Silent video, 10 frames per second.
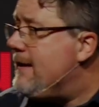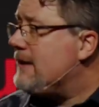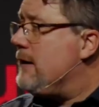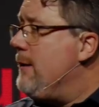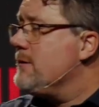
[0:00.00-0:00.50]

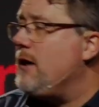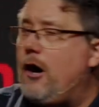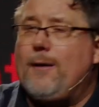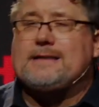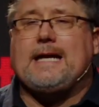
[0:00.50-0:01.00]
that's what he was
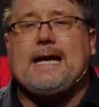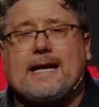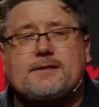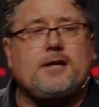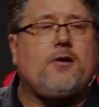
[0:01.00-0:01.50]
always
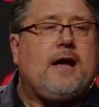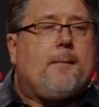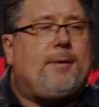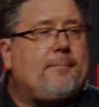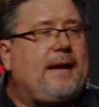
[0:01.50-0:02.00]
eating. And so,
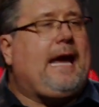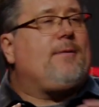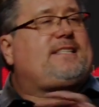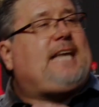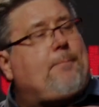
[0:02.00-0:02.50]
but, but he
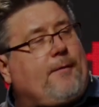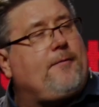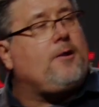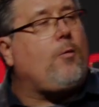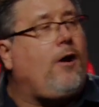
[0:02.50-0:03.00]
was separate
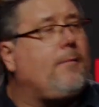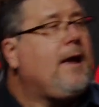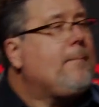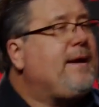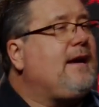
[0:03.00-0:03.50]
from the world
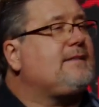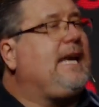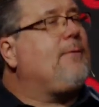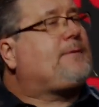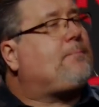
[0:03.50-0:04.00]
because
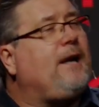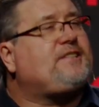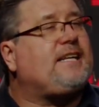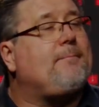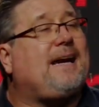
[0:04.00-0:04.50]
he was
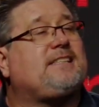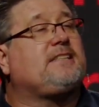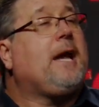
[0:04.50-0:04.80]
preaching a message